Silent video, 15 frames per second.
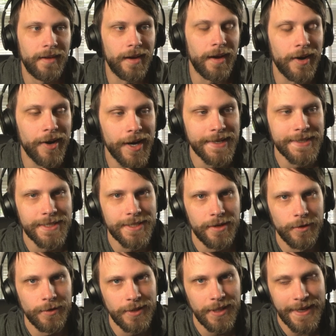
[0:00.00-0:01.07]
All right.
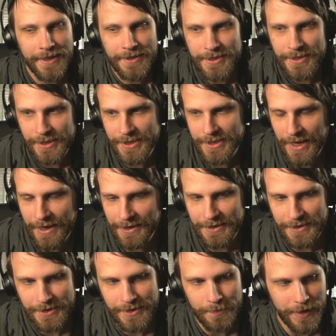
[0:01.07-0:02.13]
So Lance
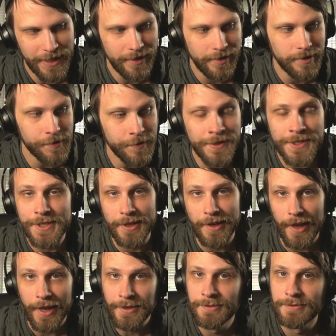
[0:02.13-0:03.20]
decided to be a douche
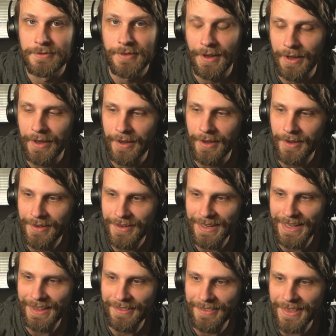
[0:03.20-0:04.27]
today.
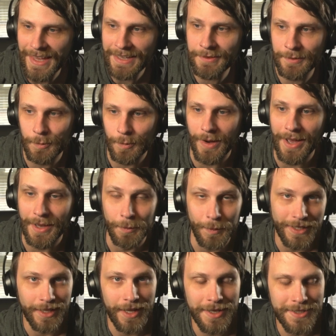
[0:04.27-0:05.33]
And that's why
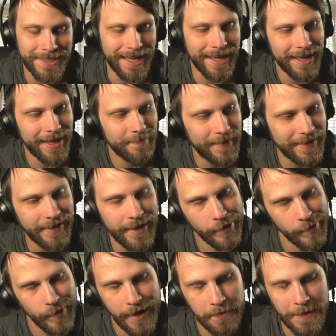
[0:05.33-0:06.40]
we lost.
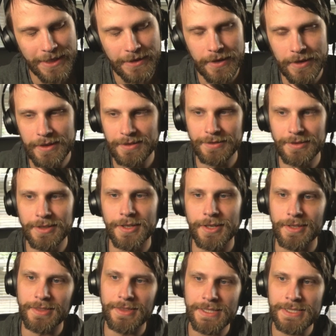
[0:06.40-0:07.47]
No, I mean, look,
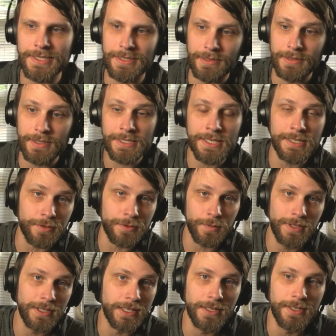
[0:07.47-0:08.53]
this is a
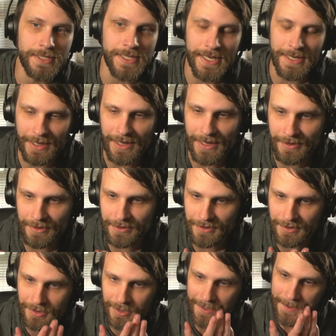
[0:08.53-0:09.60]
really good deck. I think
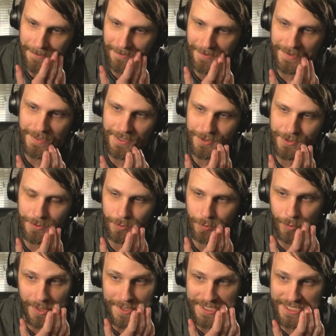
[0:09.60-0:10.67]
the lands issue
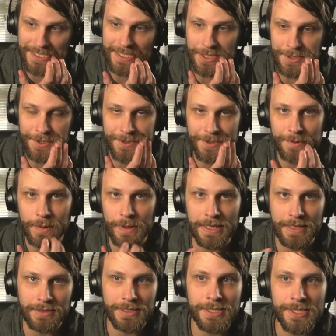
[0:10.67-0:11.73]
was the issue,
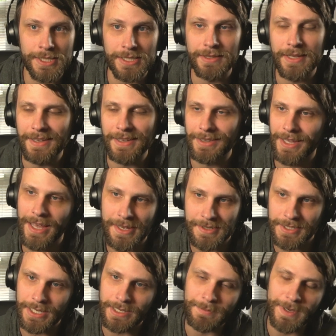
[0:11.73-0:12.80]
at least in that
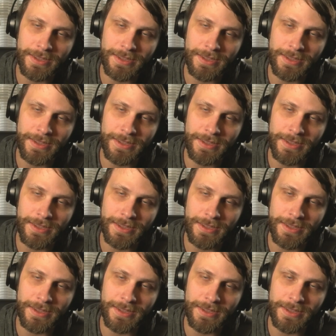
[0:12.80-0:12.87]
last game.